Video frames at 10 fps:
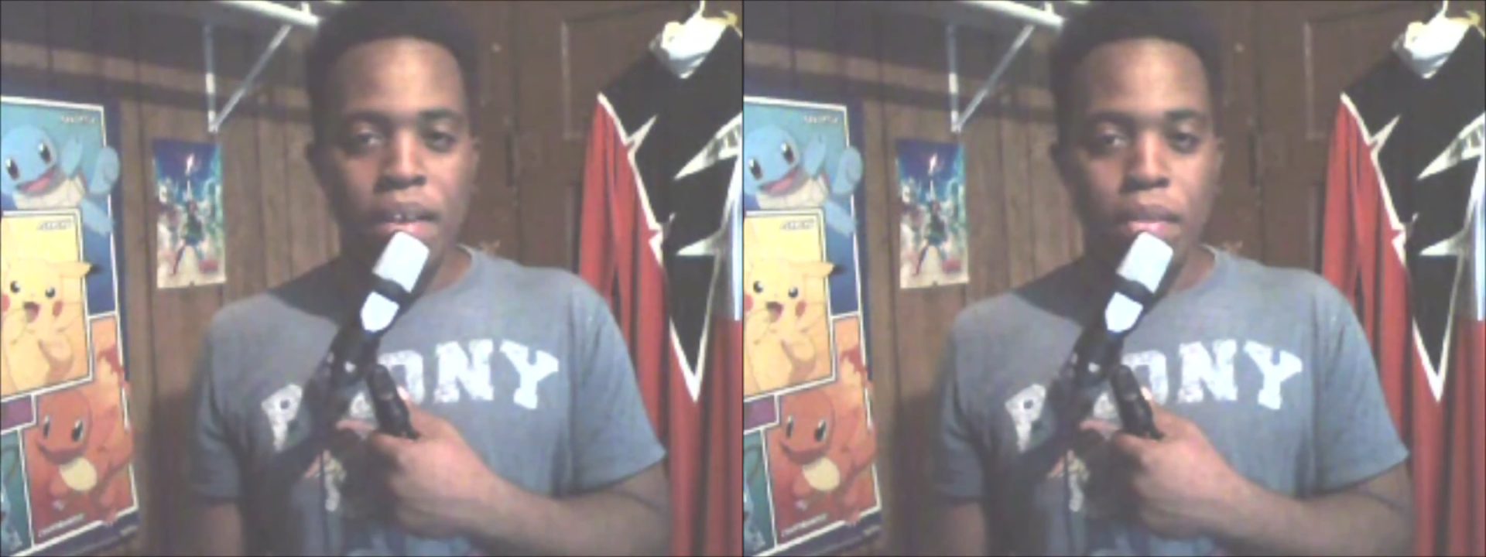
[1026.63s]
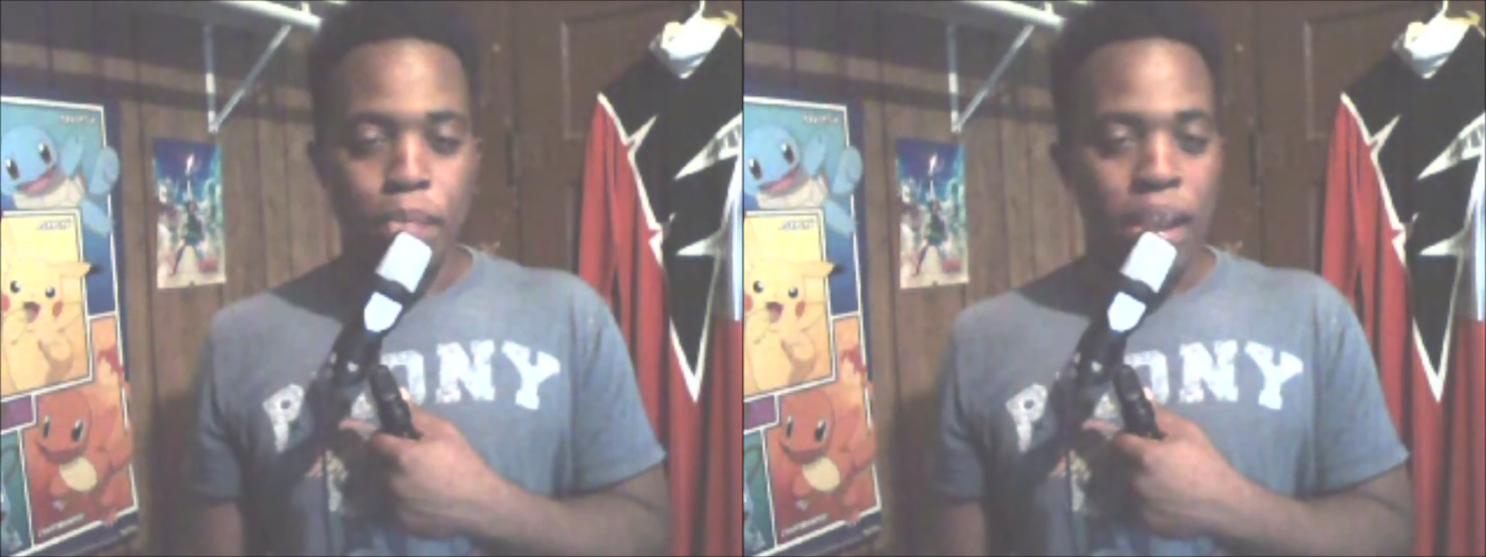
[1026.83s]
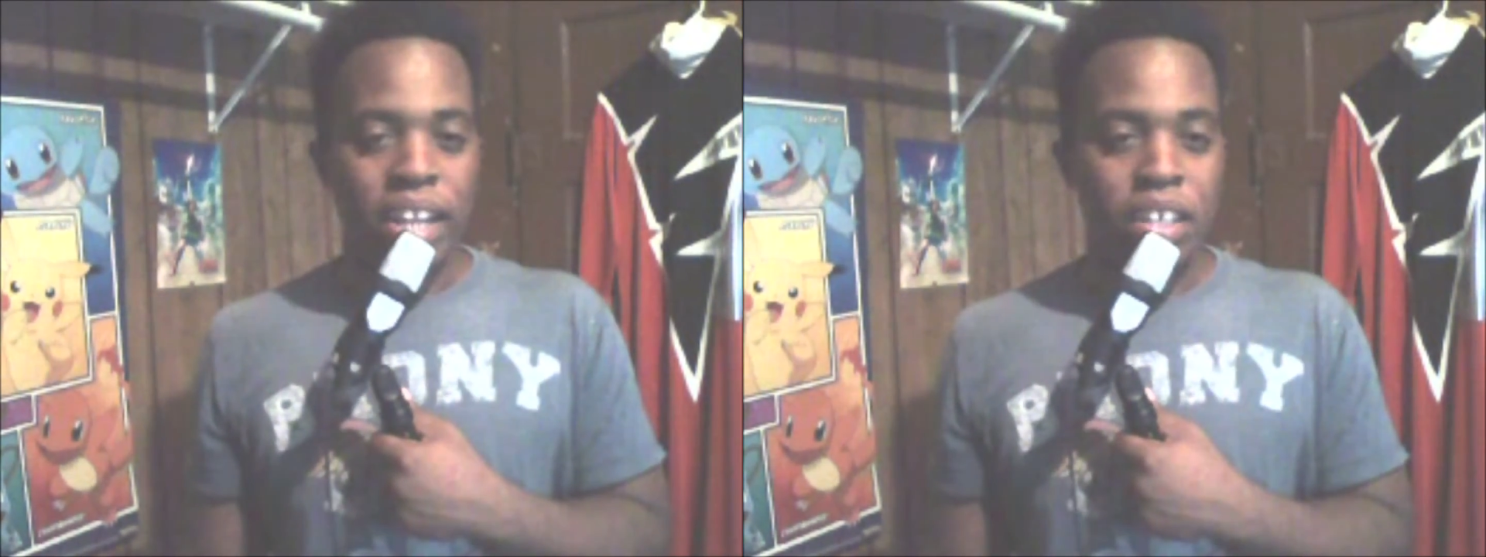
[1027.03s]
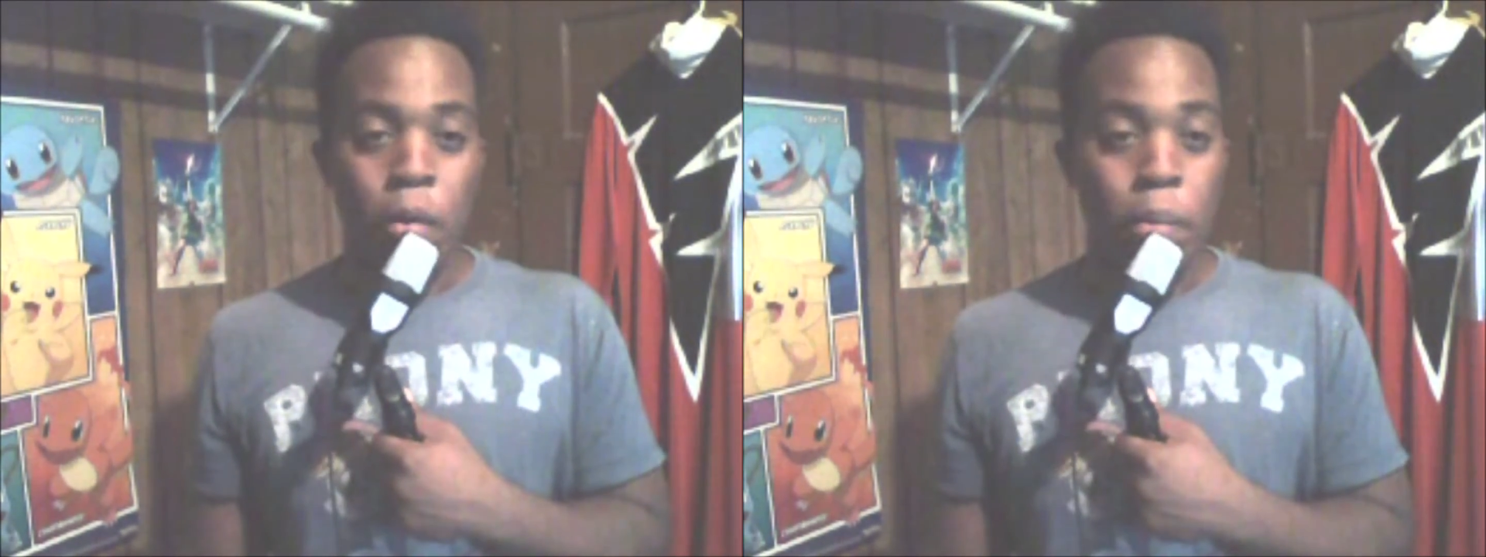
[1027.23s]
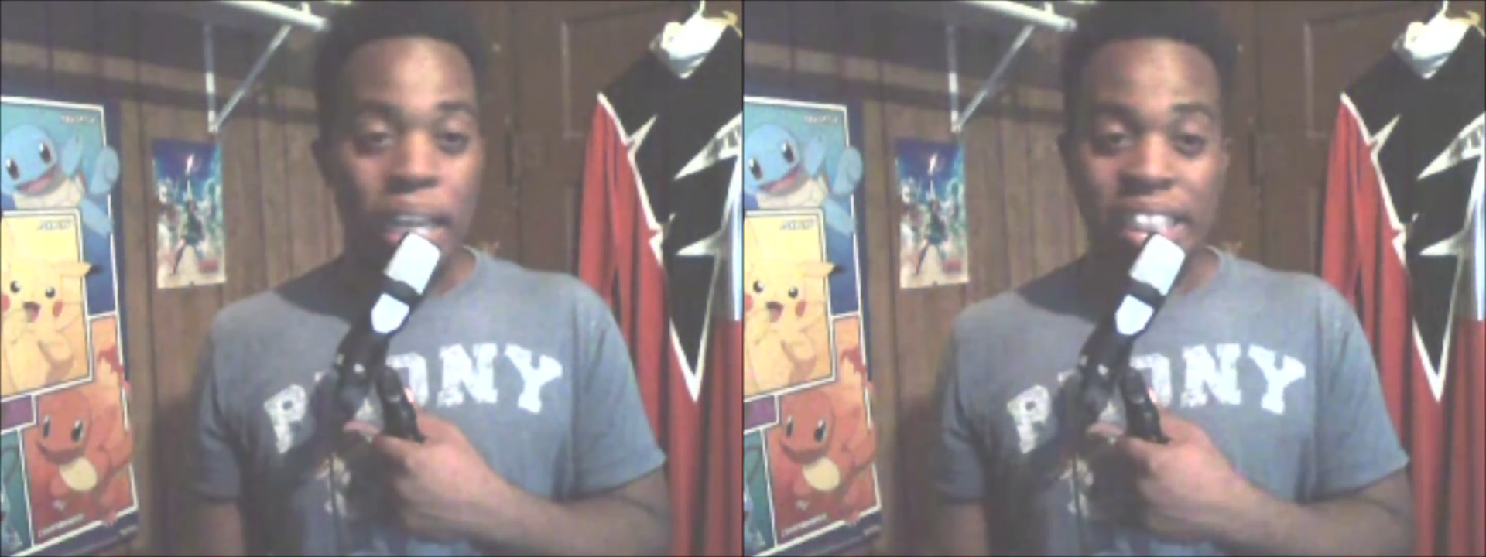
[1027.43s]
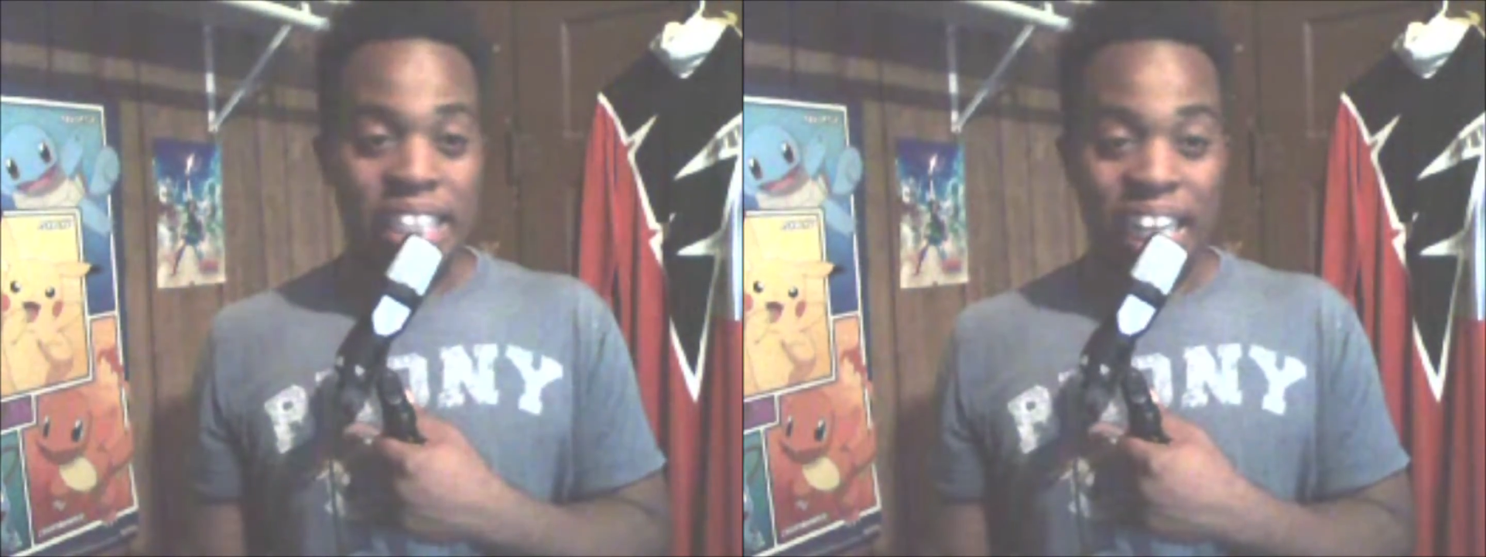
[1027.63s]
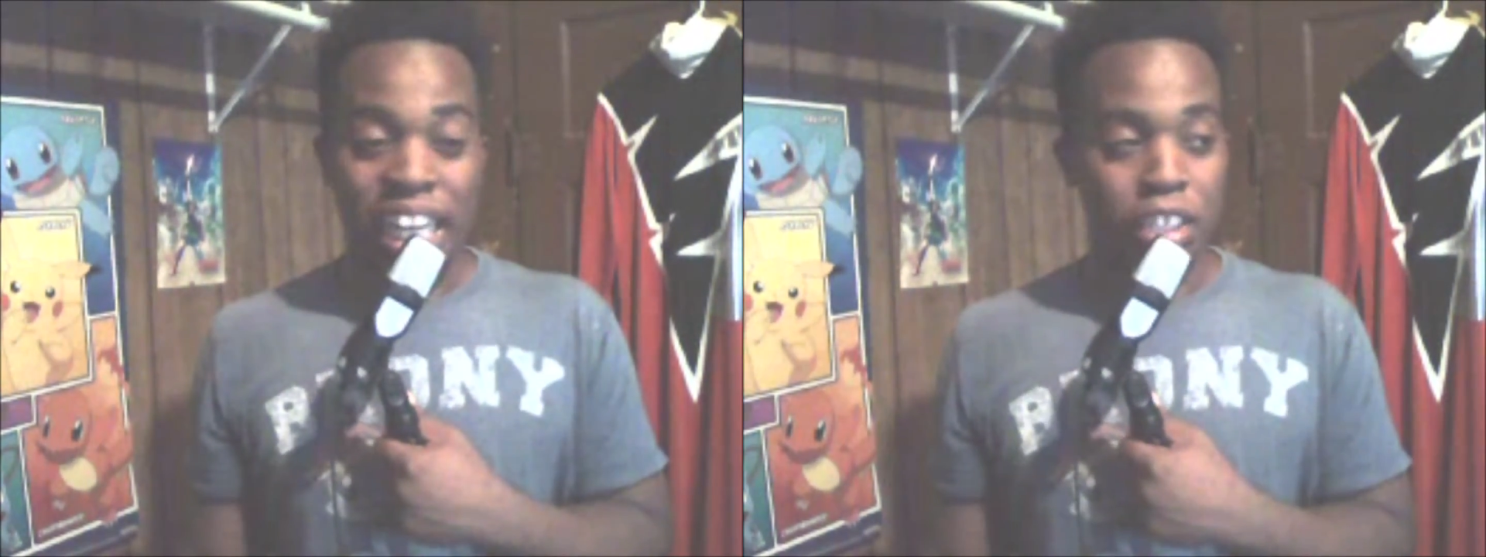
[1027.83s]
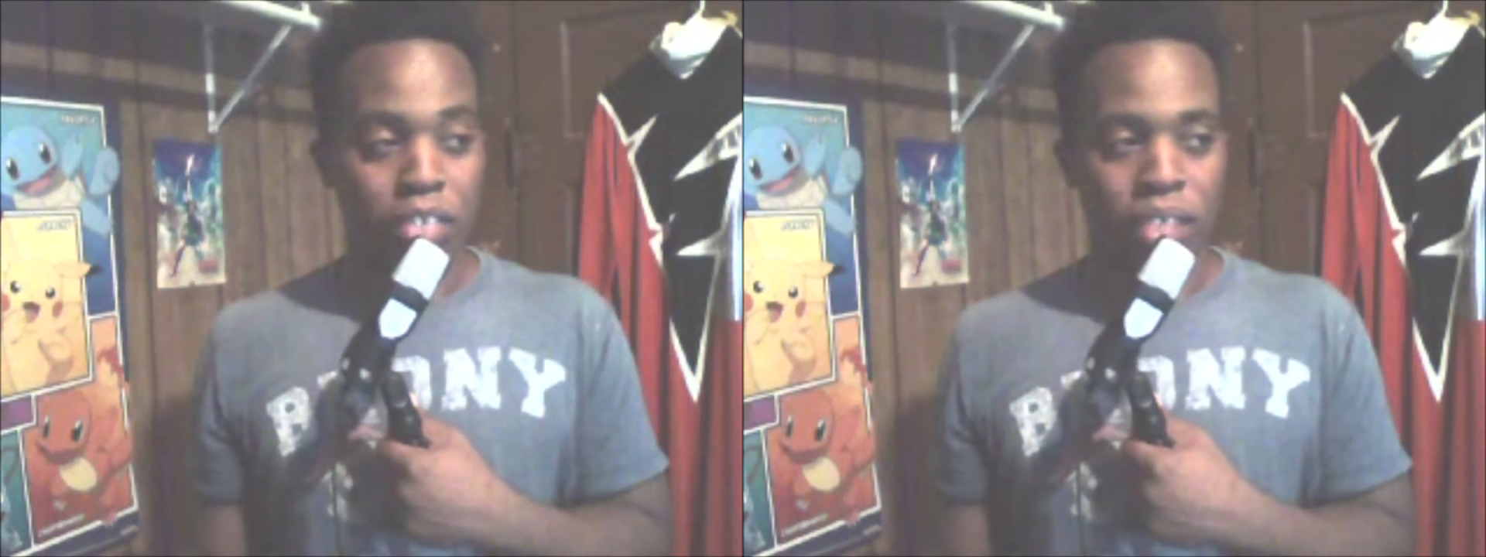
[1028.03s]
Pegasi can
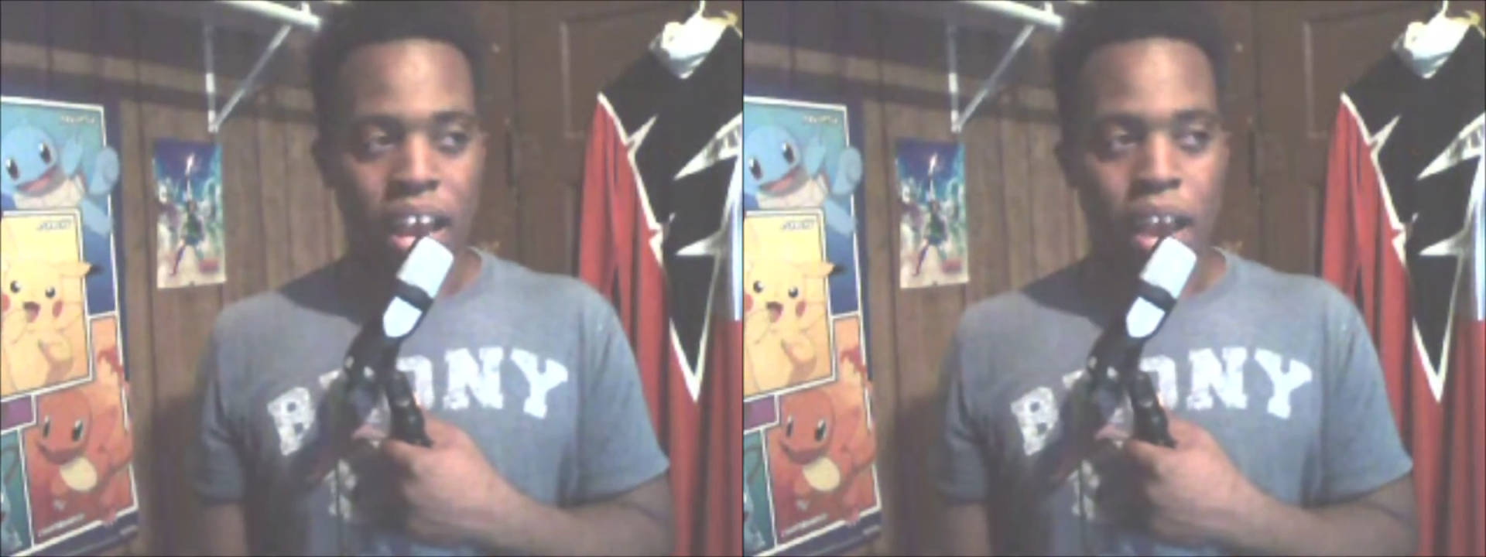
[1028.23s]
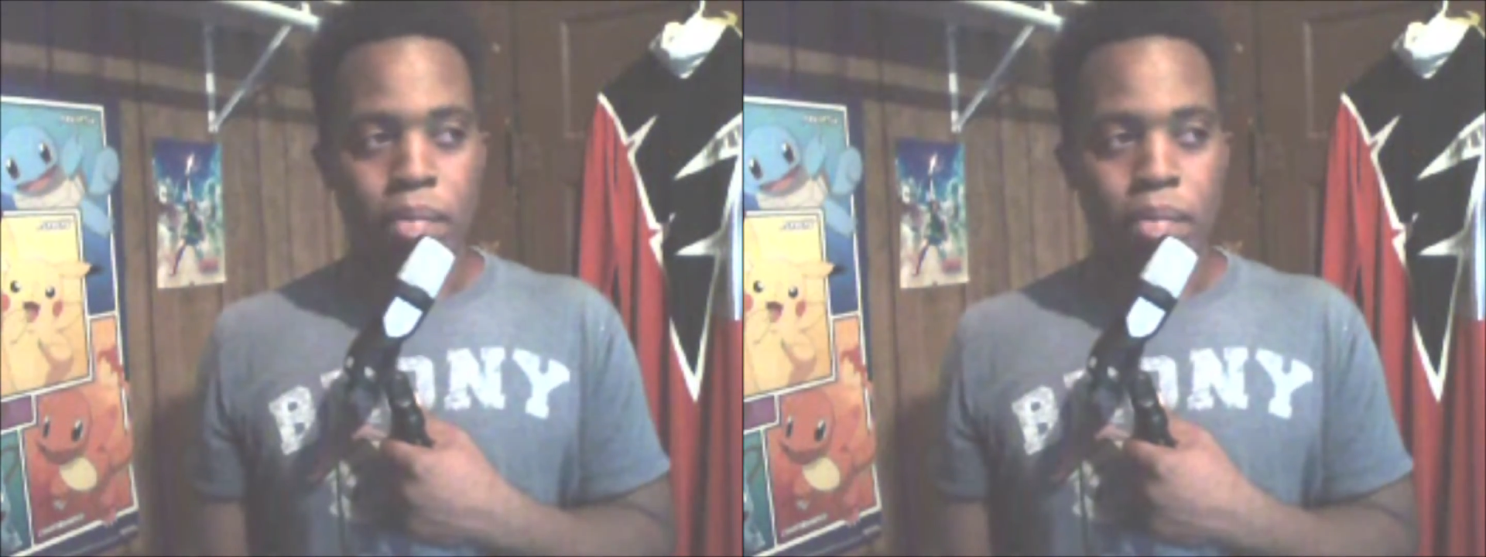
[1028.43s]
actually fly